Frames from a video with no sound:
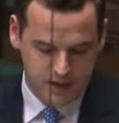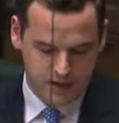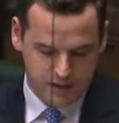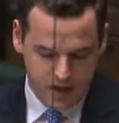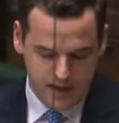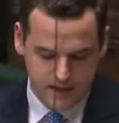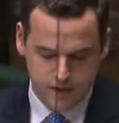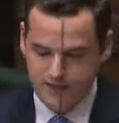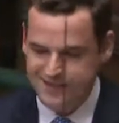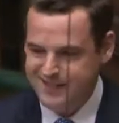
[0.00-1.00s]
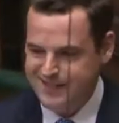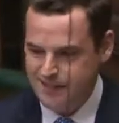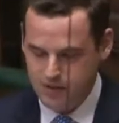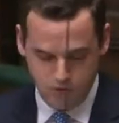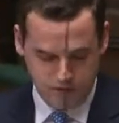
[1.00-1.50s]
assigned to a
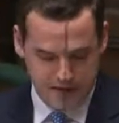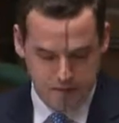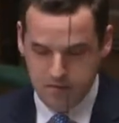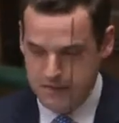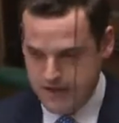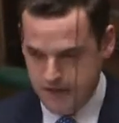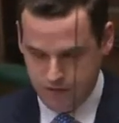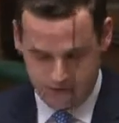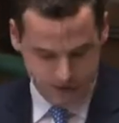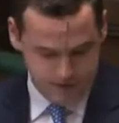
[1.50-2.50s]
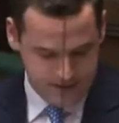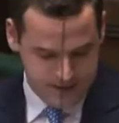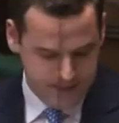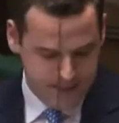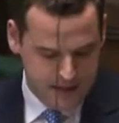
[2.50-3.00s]
statistical neighbour planning authority.